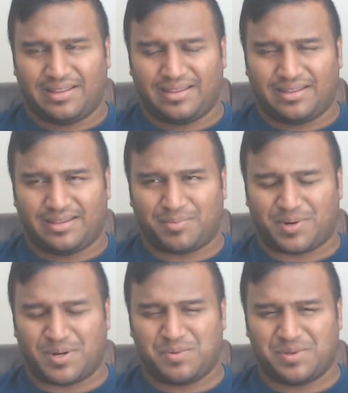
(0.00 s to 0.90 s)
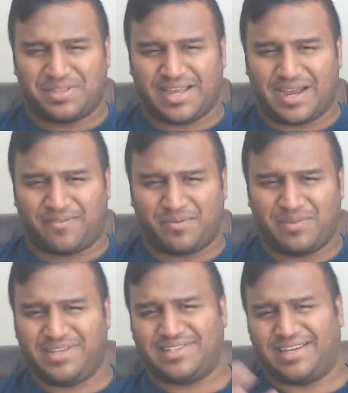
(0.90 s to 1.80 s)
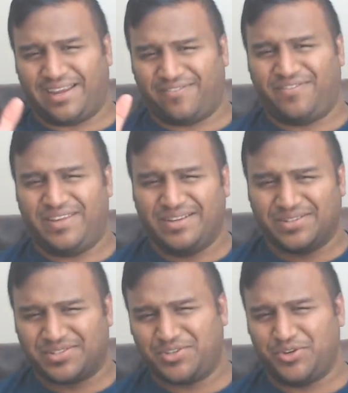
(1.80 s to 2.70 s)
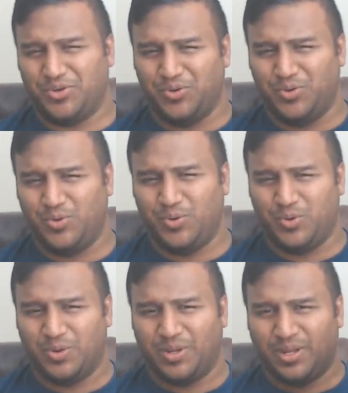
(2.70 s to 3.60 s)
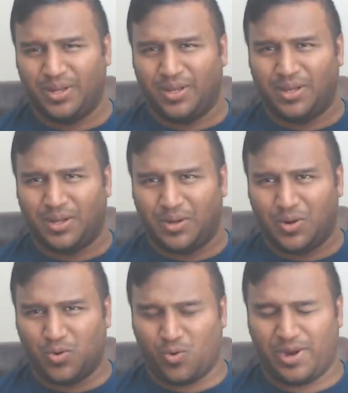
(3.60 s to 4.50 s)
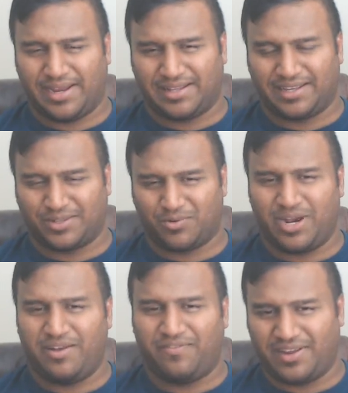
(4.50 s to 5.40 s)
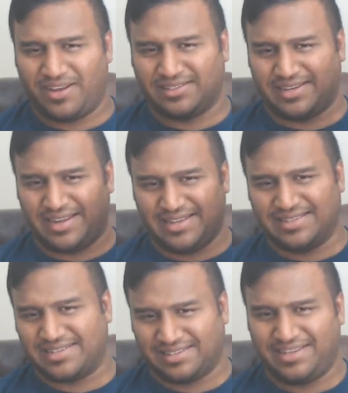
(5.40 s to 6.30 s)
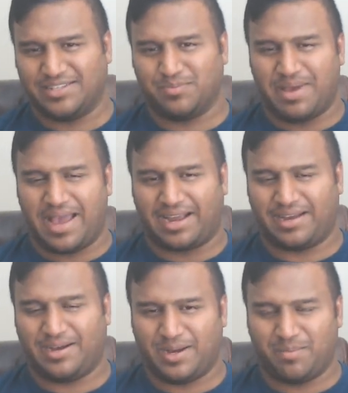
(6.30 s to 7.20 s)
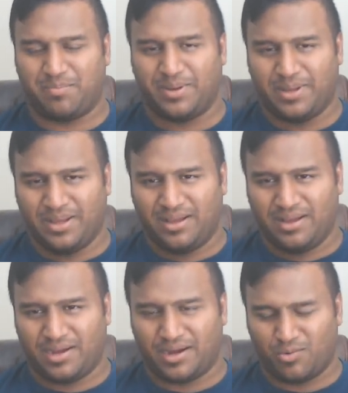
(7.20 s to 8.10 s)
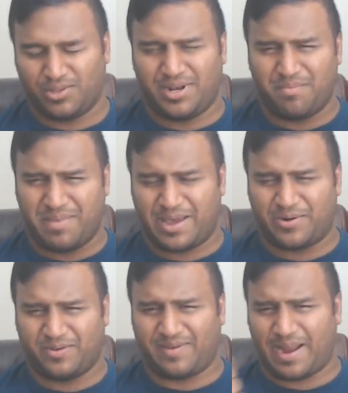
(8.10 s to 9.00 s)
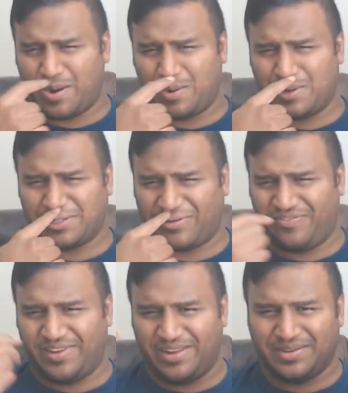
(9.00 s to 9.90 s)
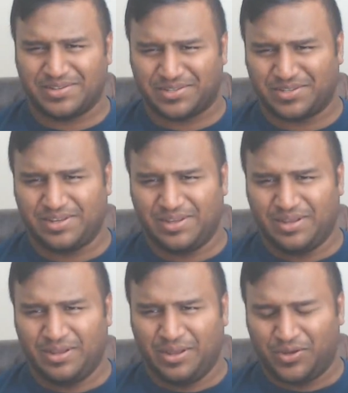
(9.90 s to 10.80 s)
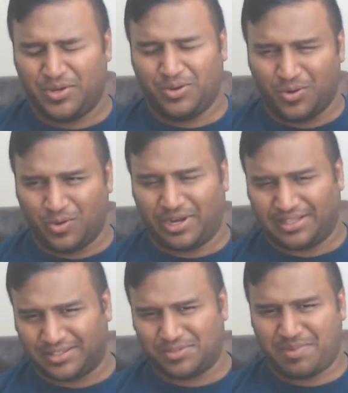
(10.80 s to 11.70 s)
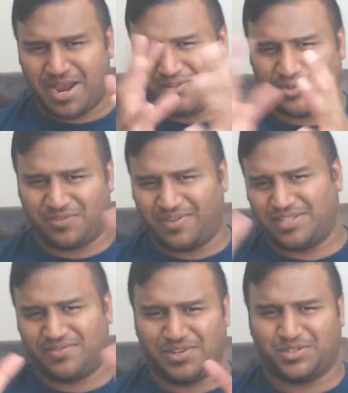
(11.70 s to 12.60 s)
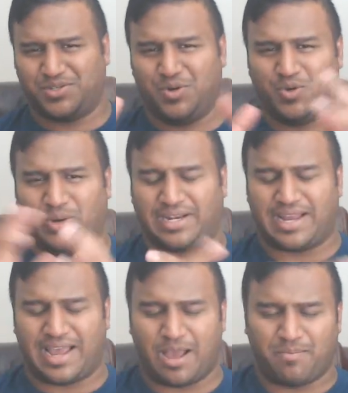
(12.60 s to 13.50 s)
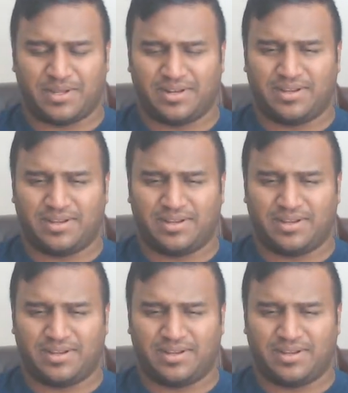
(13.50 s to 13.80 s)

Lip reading: the problem with that for me is like it feels too quick. Like the raid fails and instantly it's back up within a matter of hours. It feels too quick. Like the span of those events feels too quick to happen